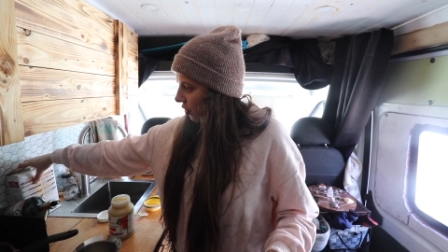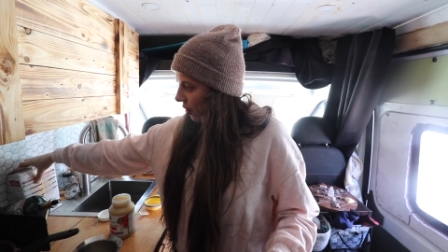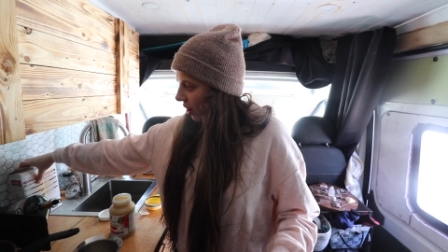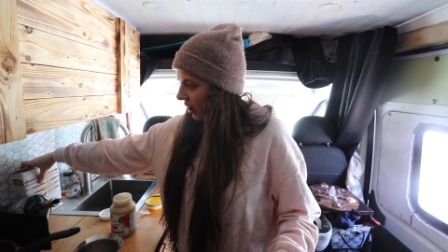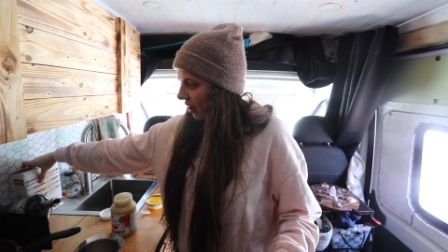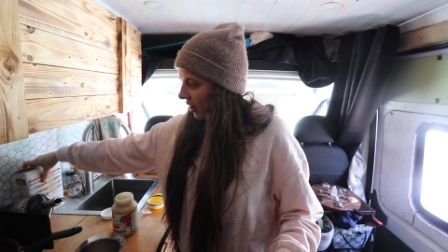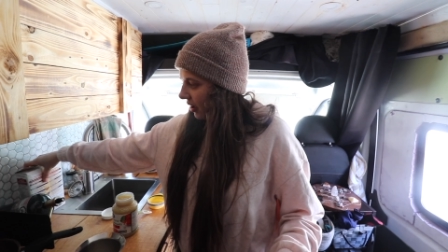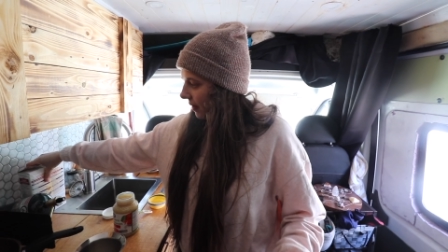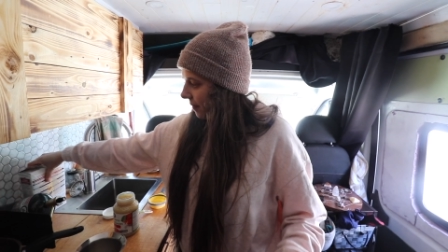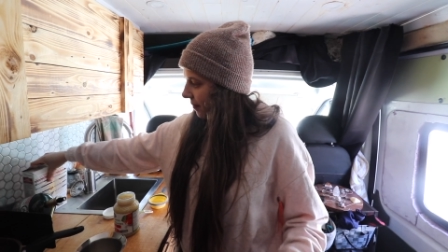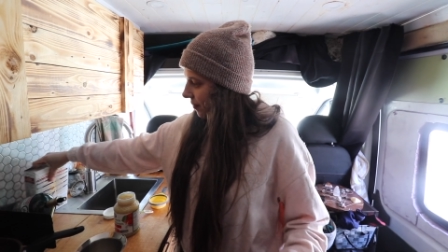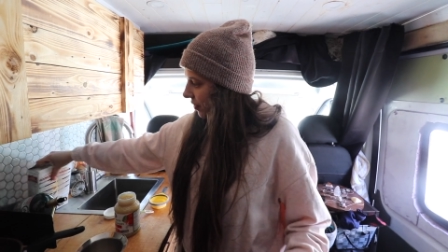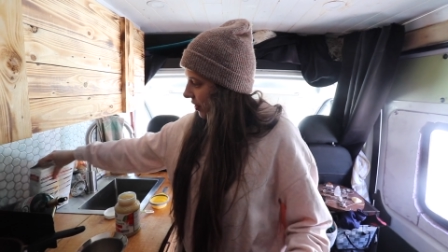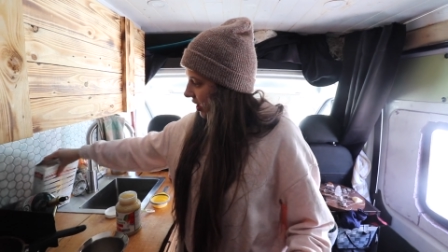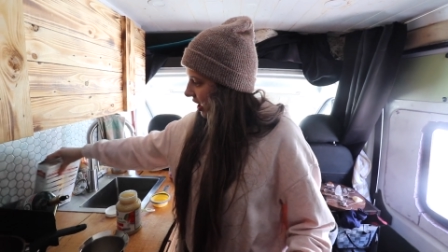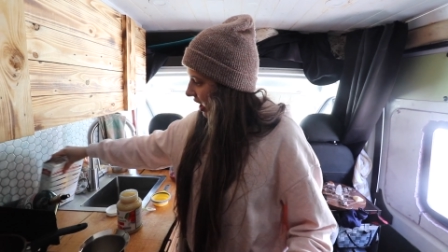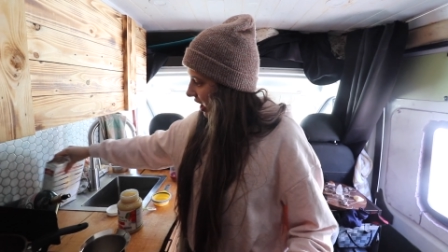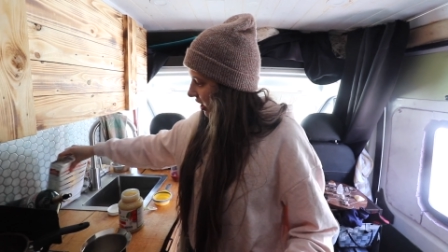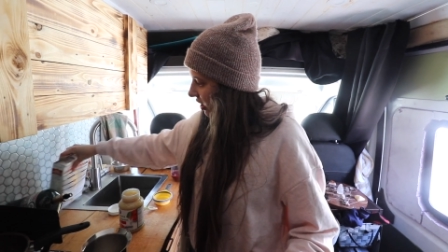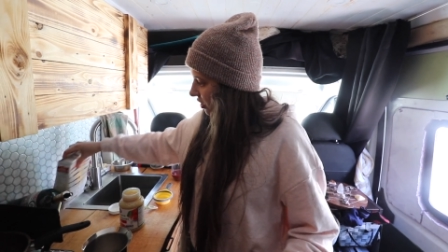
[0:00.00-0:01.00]
quick
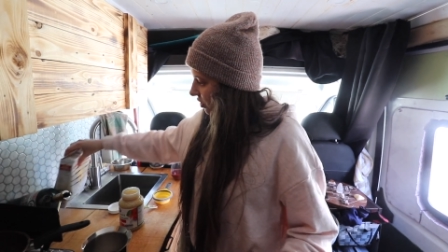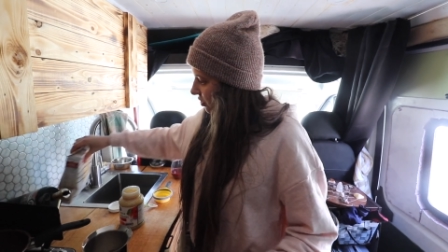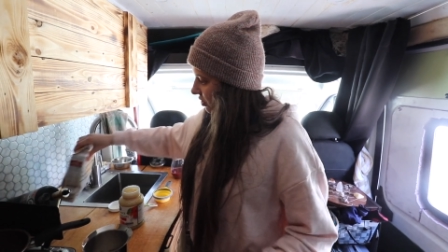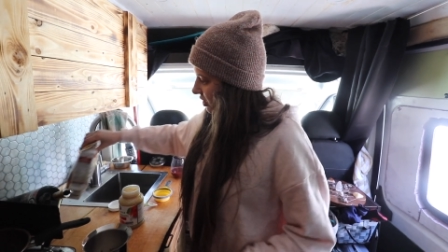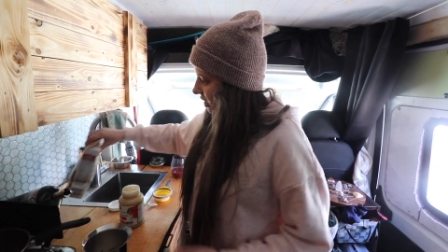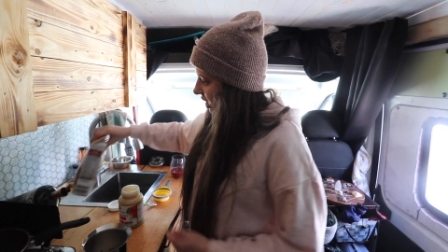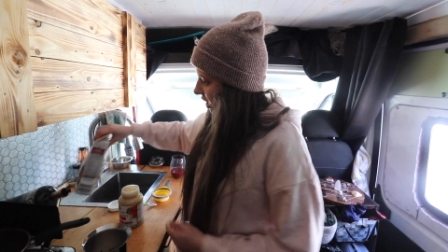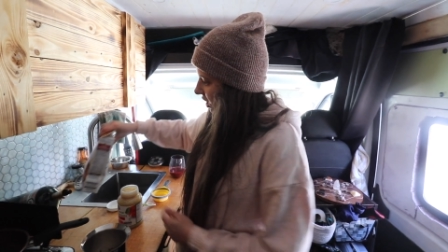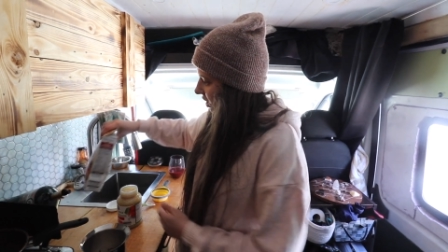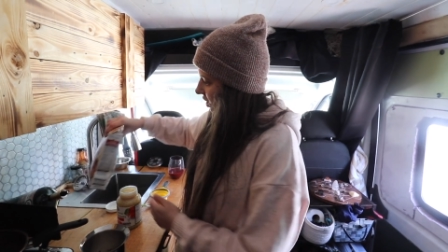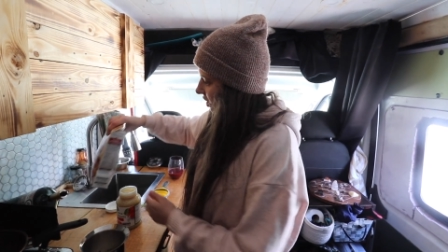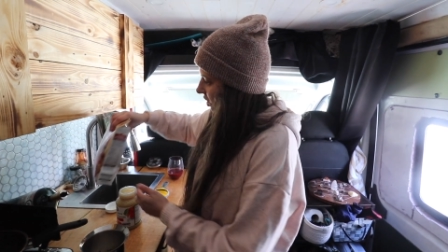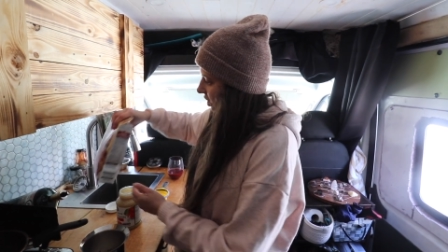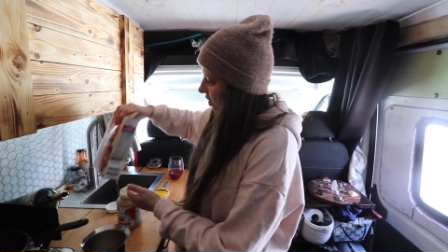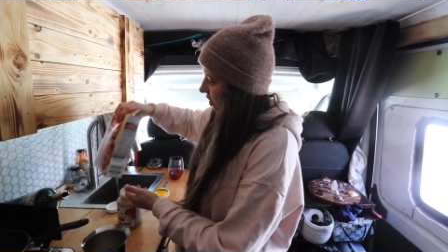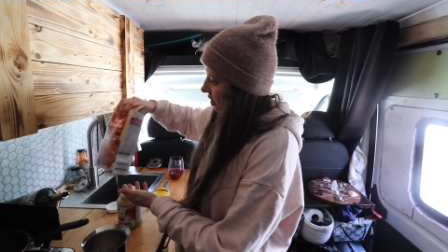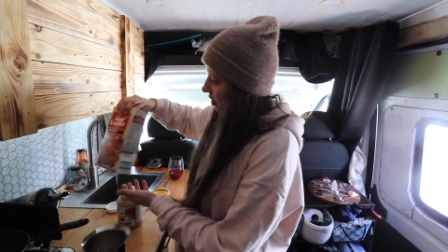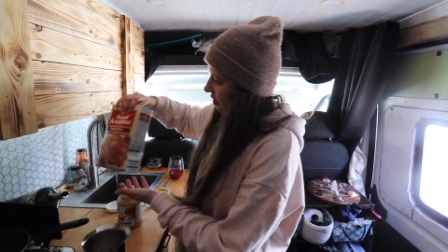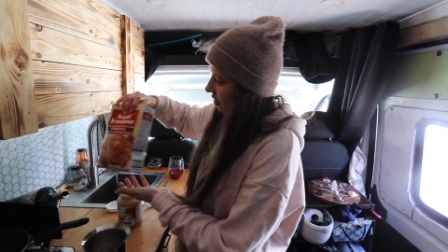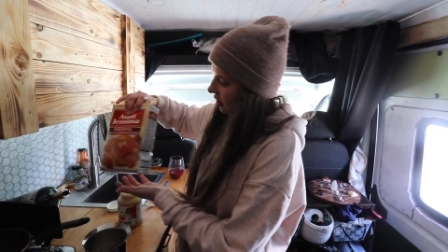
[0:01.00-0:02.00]
how you take
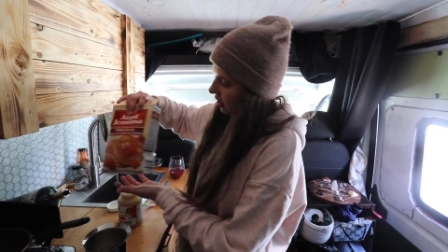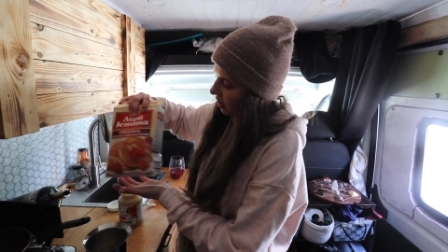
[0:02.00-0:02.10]
the